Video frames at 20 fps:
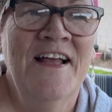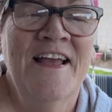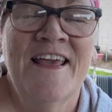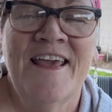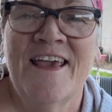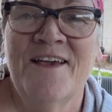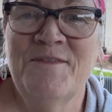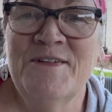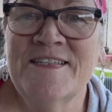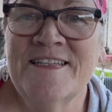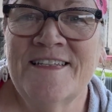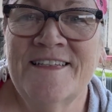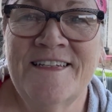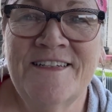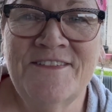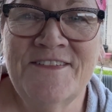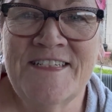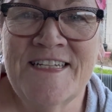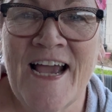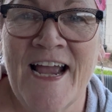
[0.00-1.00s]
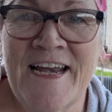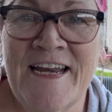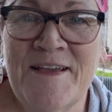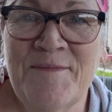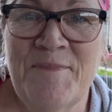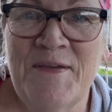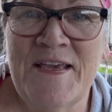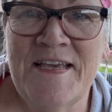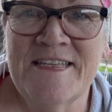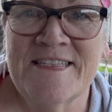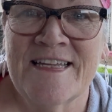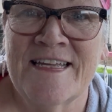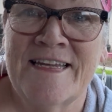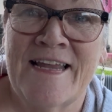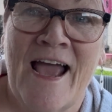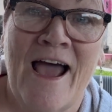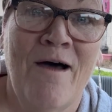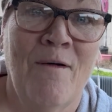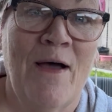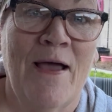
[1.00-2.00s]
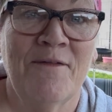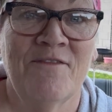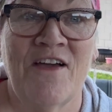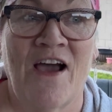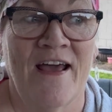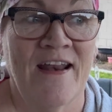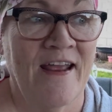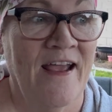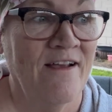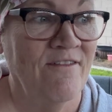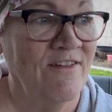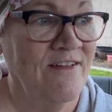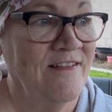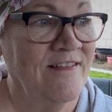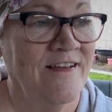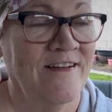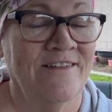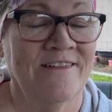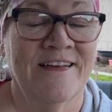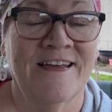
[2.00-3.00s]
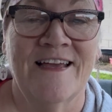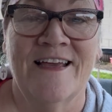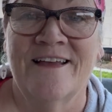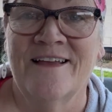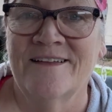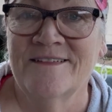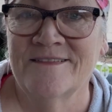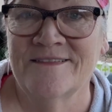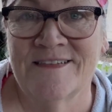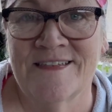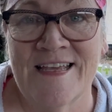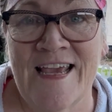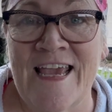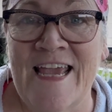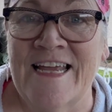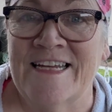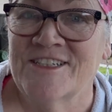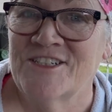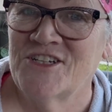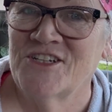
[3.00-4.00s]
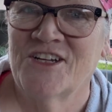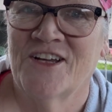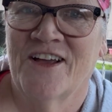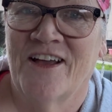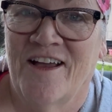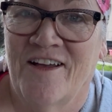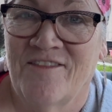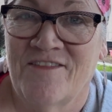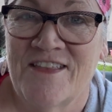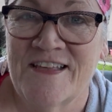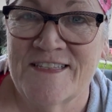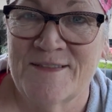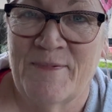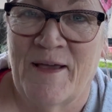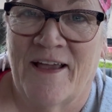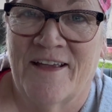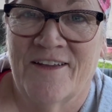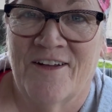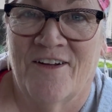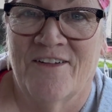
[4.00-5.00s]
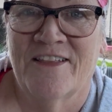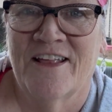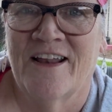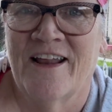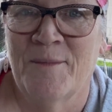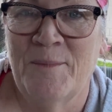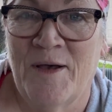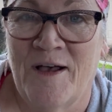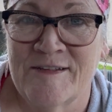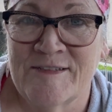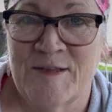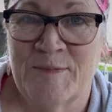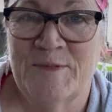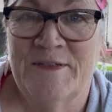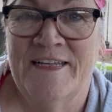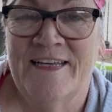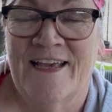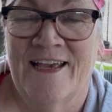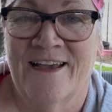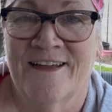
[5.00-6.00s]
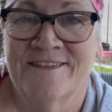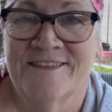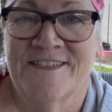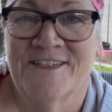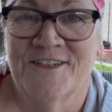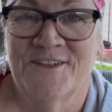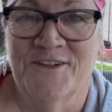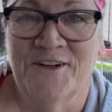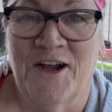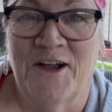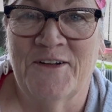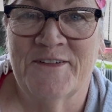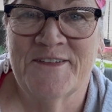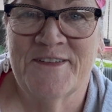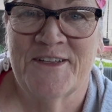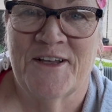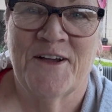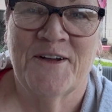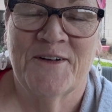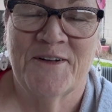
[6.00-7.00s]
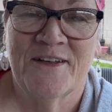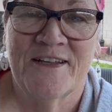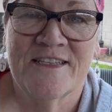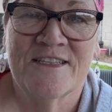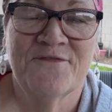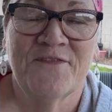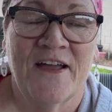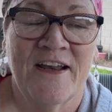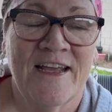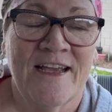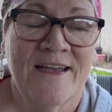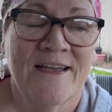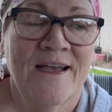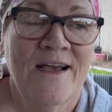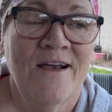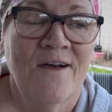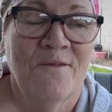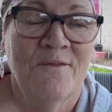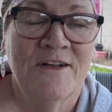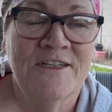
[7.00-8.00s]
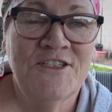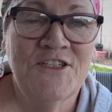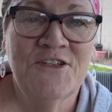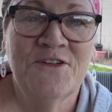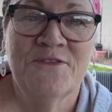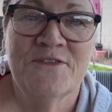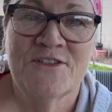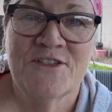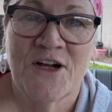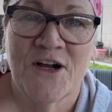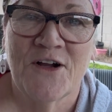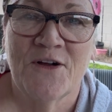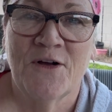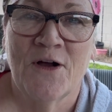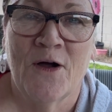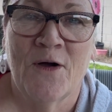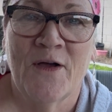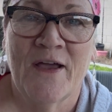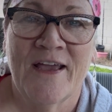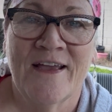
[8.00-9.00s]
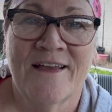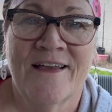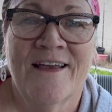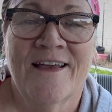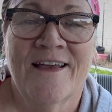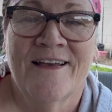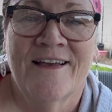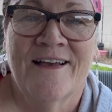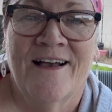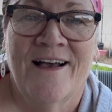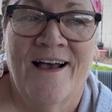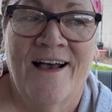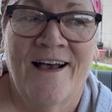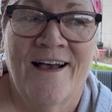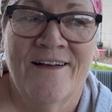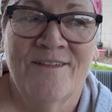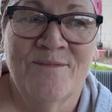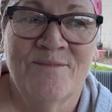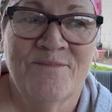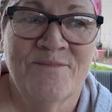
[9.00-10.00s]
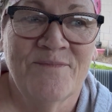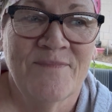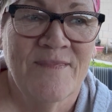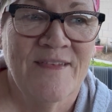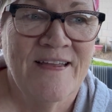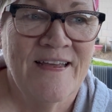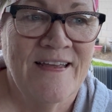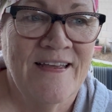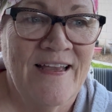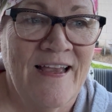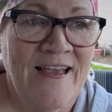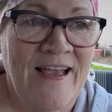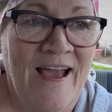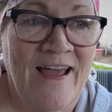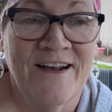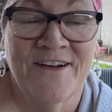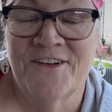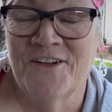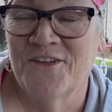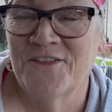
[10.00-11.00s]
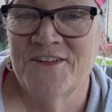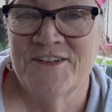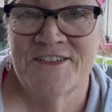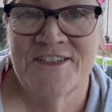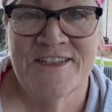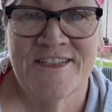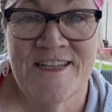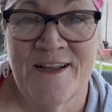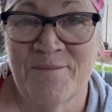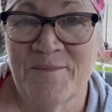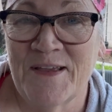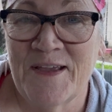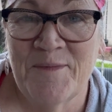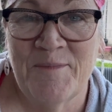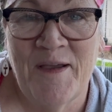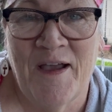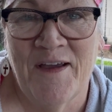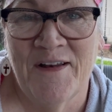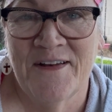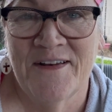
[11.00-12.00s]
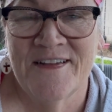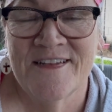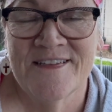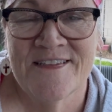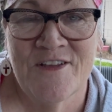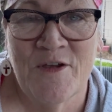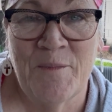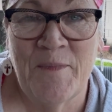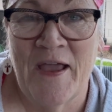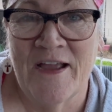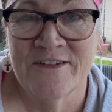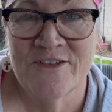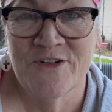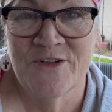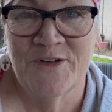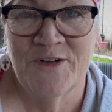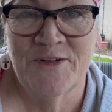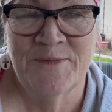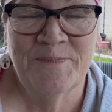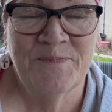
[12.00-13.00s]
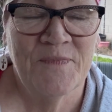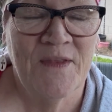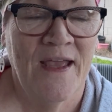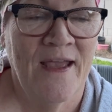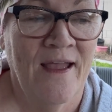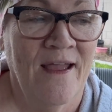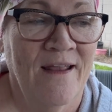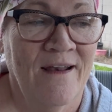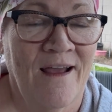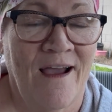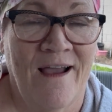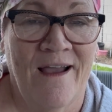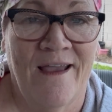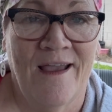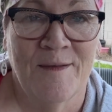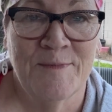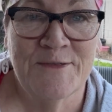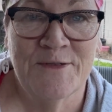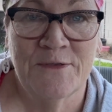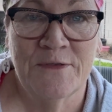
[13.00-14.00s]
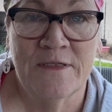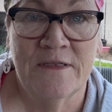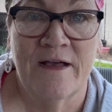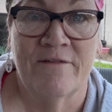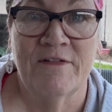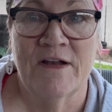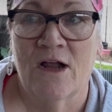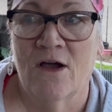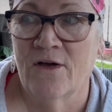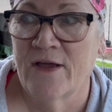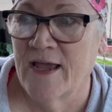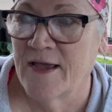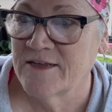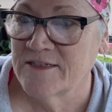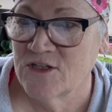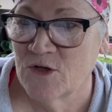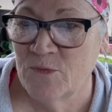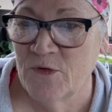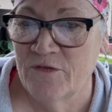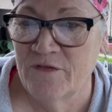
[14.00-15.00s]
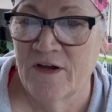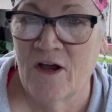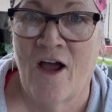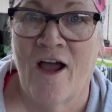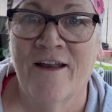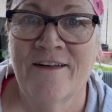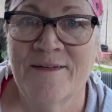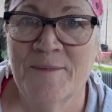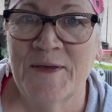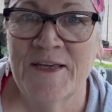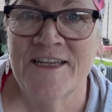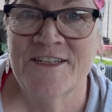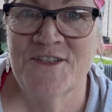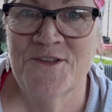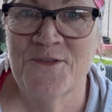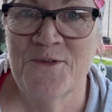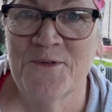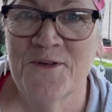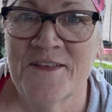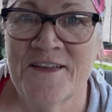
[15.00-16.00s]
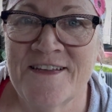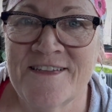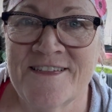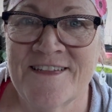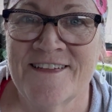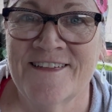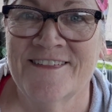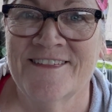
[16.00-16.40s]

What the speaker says: It was a little tiny piece, and now I've got every little inch of this backyard that I possibly can to grow. So it's funny. Once you start growing, I don't know, there's just something about it. It's so magical, and I absolutely love it. Okay, so moving on, let me get you through this.